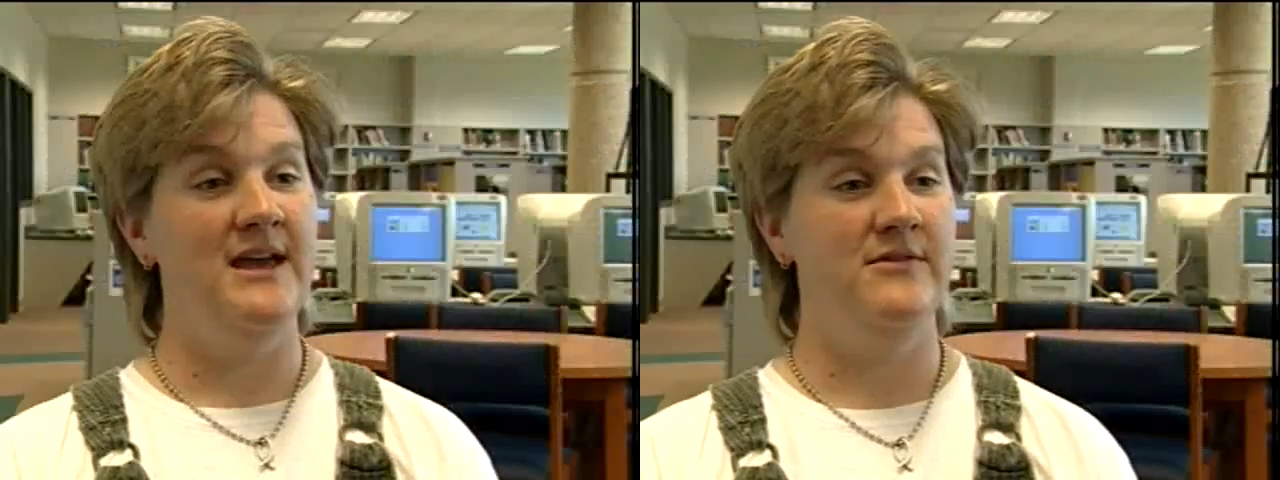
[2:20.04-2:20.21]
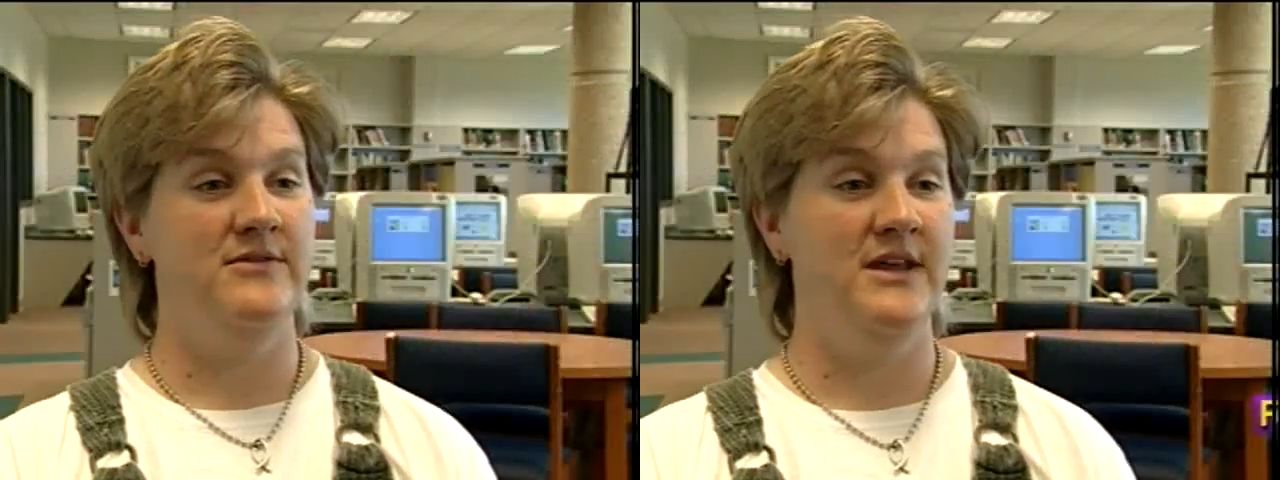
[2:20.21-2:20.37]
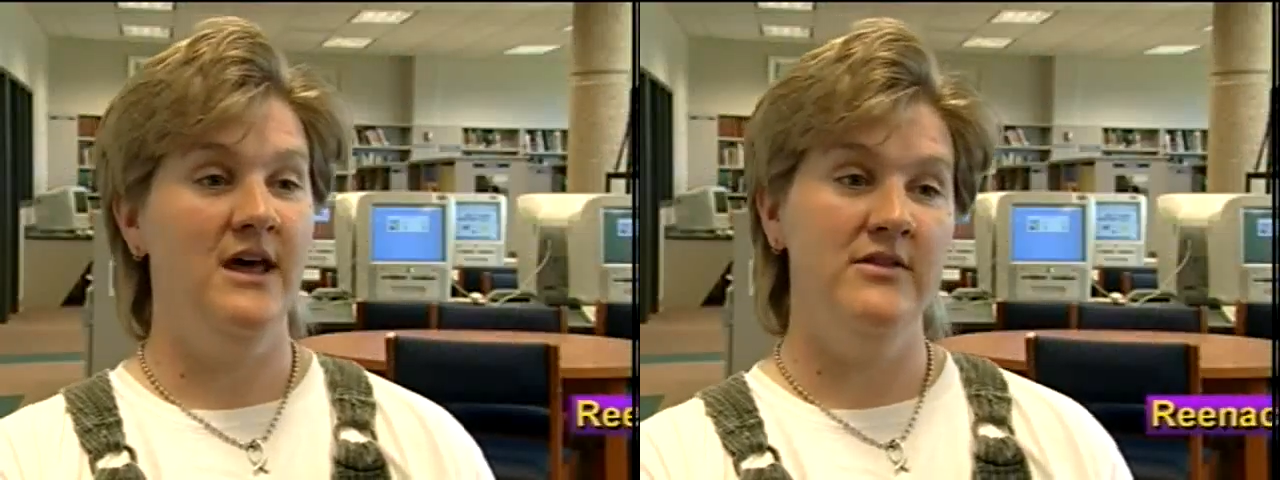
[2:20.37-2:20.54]

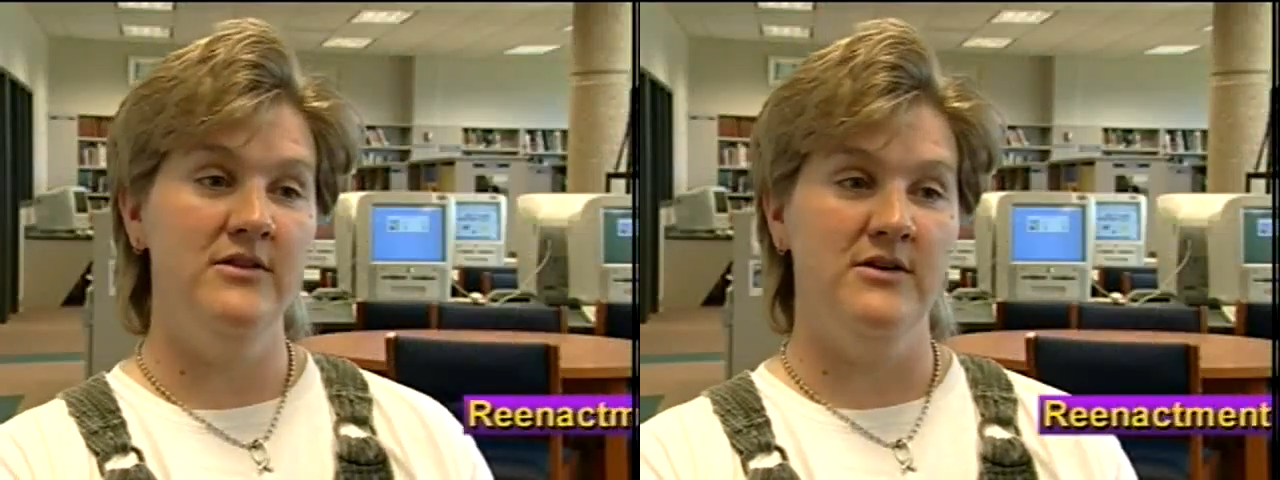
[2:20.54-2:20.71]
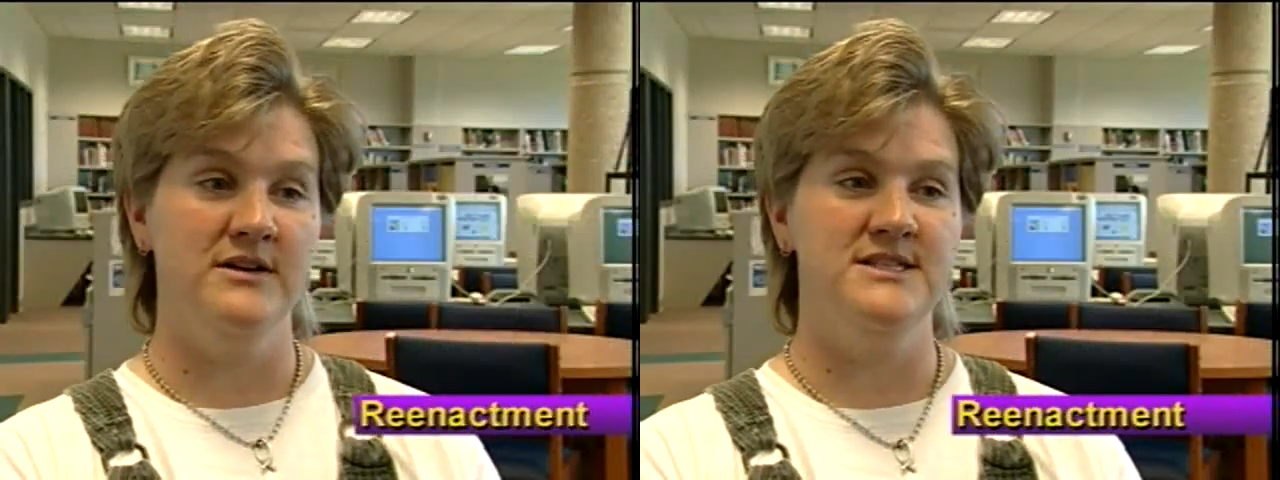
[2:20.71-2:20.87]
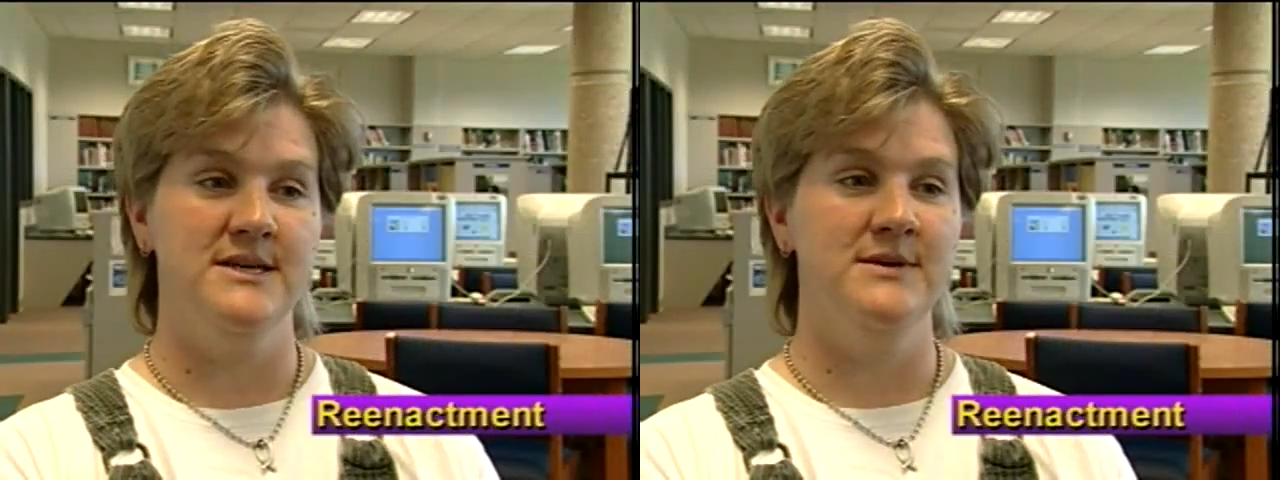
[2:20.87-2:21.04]
have done
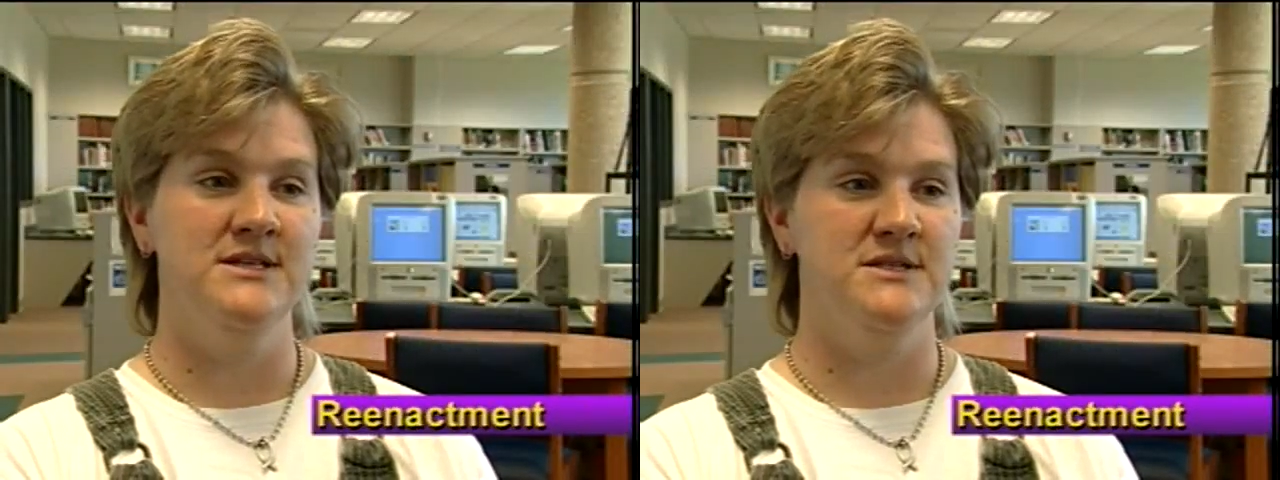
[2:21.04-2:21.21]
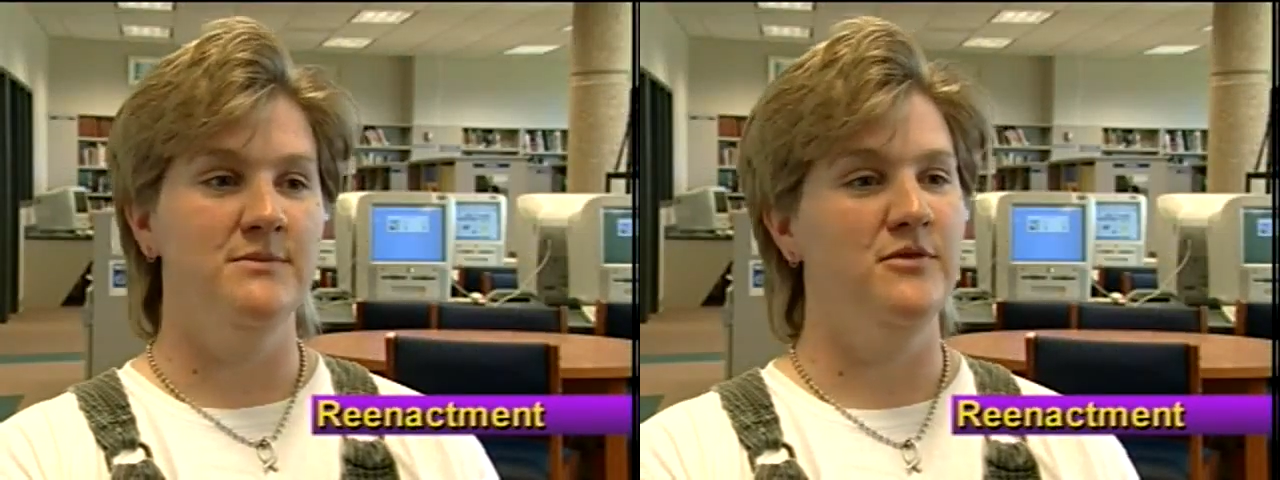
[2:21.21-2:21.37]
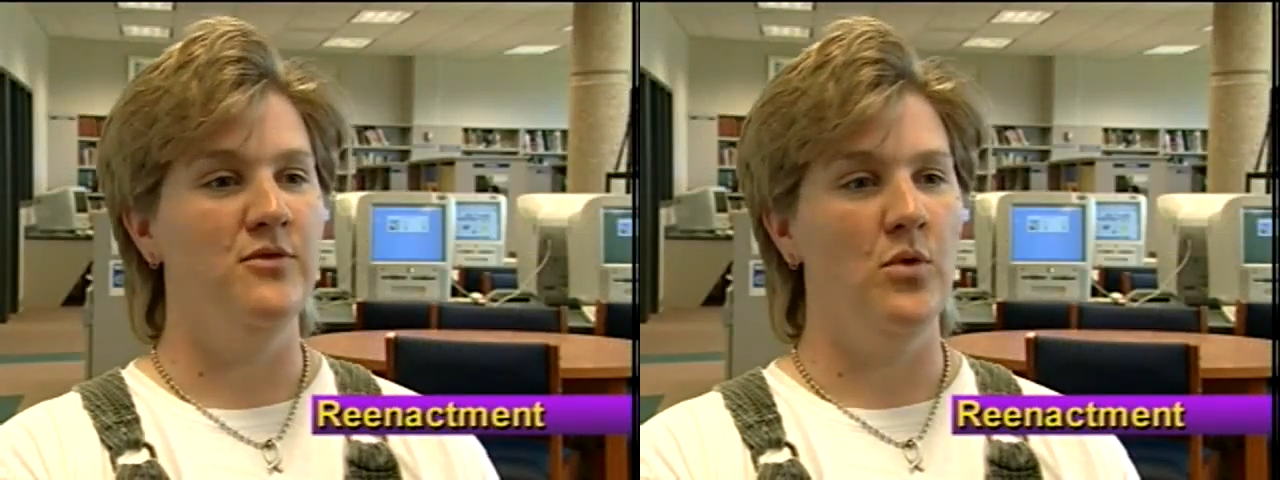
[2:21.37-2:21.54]
their
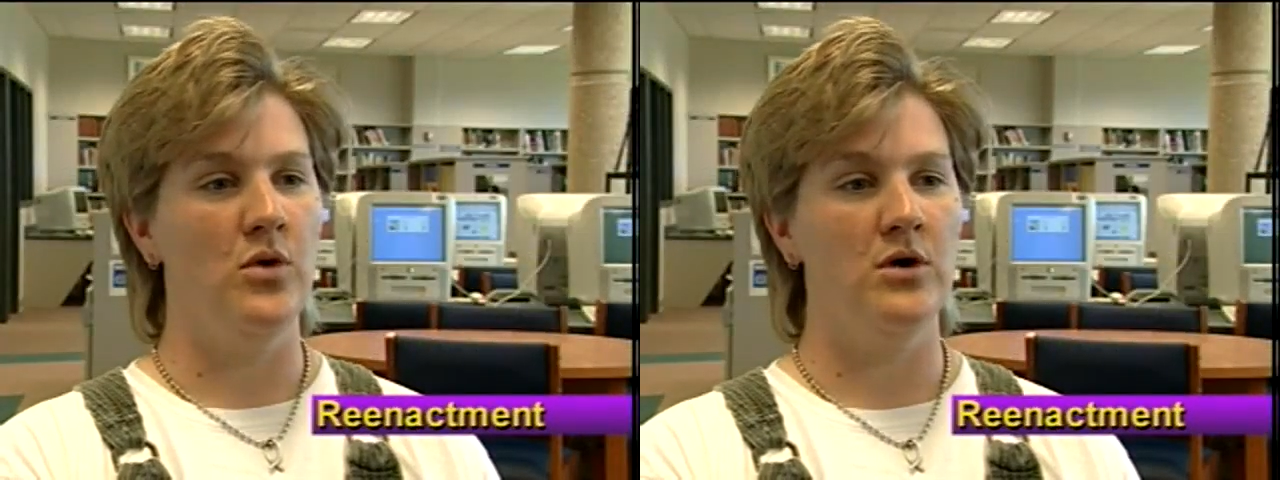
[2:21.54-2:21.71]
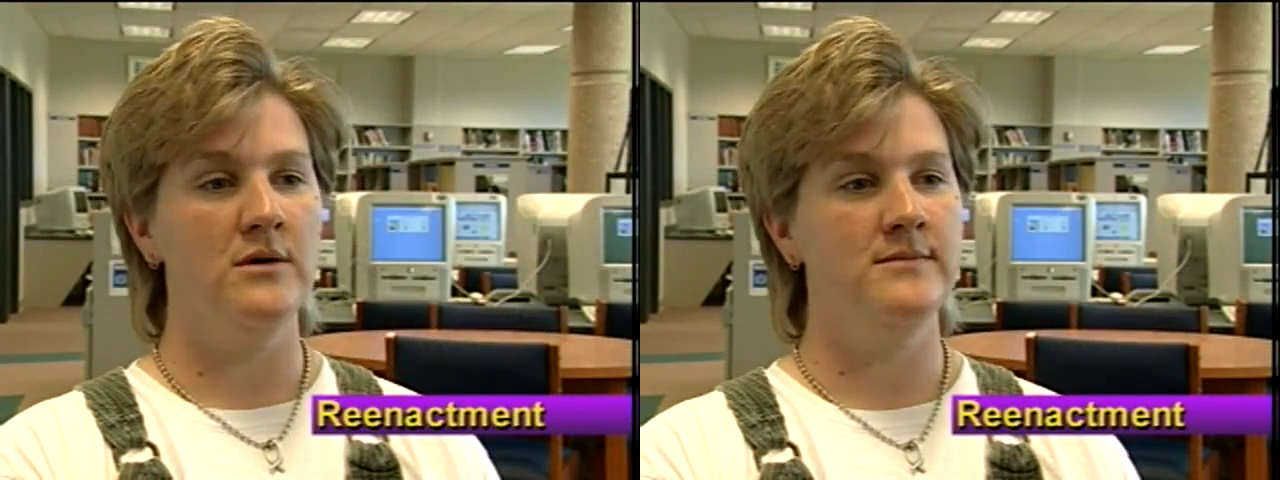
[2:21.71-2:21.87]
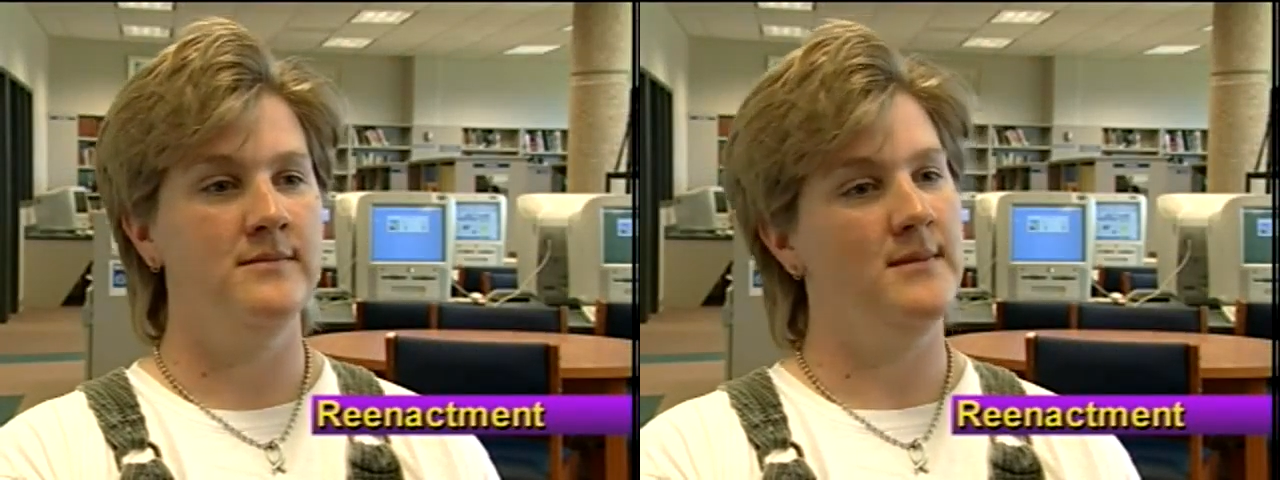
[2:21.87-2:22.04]
exhibits
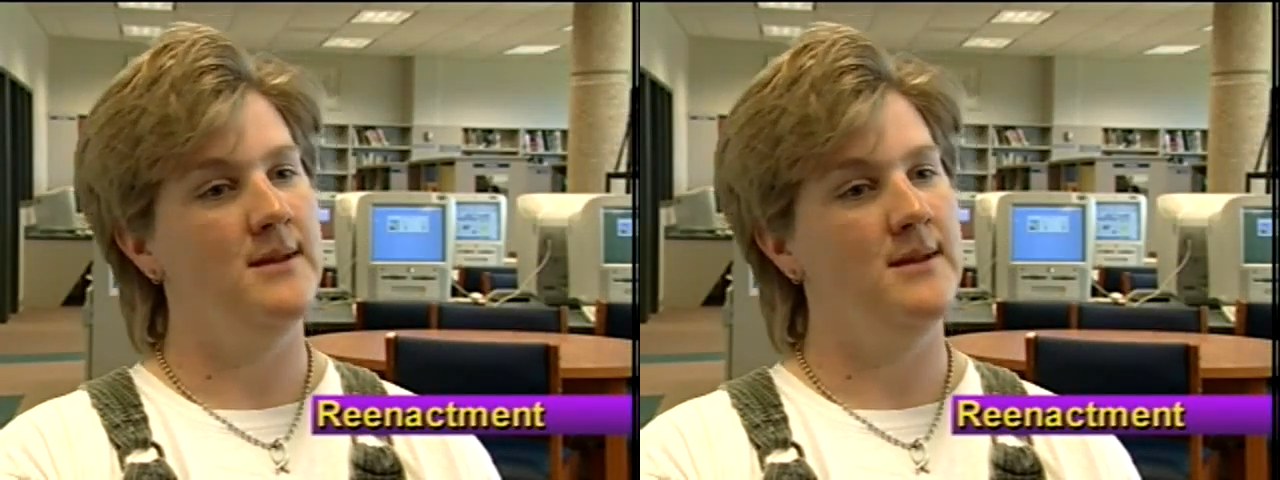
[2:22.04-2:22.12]
before.